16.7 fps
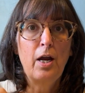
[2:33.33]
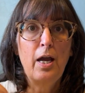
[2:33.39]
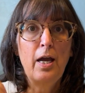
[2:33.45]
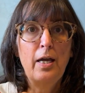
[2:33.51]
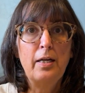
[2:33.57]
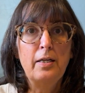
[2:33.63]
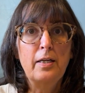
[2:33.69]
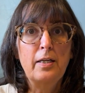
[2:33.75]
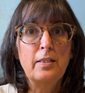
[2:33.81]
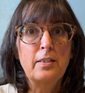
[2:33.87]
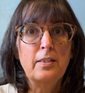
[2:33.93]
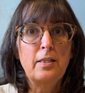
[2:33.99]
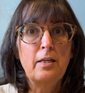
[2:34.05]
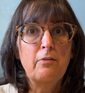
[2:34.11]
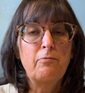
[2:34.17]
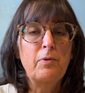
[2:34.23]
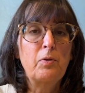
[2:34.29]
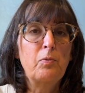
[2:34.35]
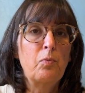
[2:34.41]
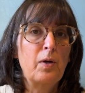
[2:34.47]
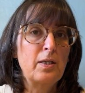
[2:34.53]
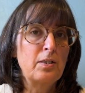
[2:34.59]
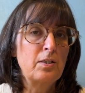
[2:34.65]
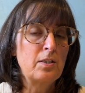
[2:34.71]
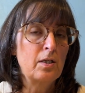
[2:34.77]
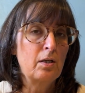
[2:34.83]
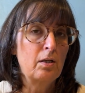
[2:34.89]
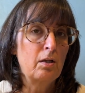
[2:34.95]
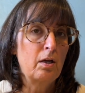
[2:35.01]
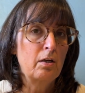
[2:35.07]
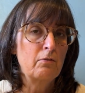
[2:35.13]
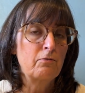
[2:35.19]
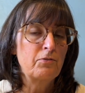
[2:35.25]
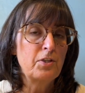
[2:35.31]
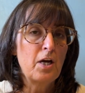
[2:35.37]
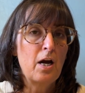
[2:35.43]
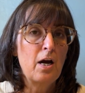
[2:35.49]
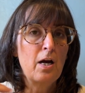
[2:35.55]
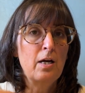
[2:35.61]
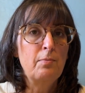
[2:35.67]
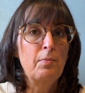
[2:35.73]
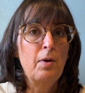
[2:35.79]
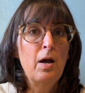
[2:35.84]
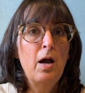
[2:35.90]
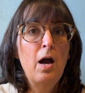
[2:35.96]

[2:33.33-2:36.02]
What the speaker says: And instead of me wasting a lot of time